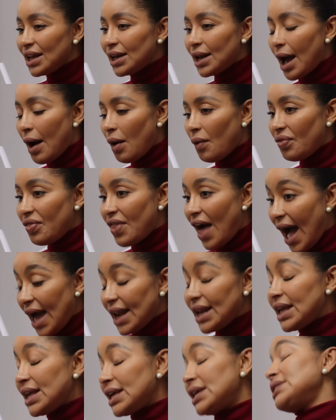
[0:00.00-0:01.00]
Now,
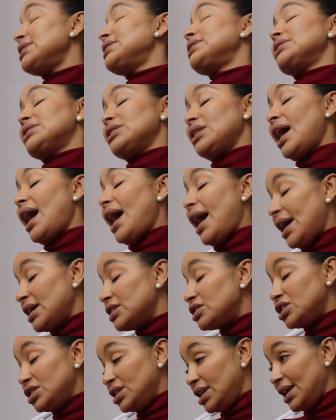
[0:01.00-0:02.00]
that is
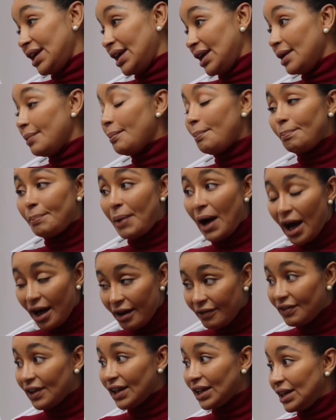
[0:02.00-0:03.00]
actually
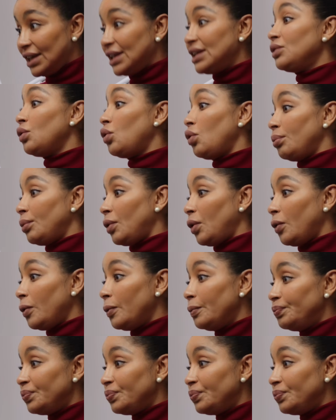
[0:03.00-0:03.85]
perfectly normal.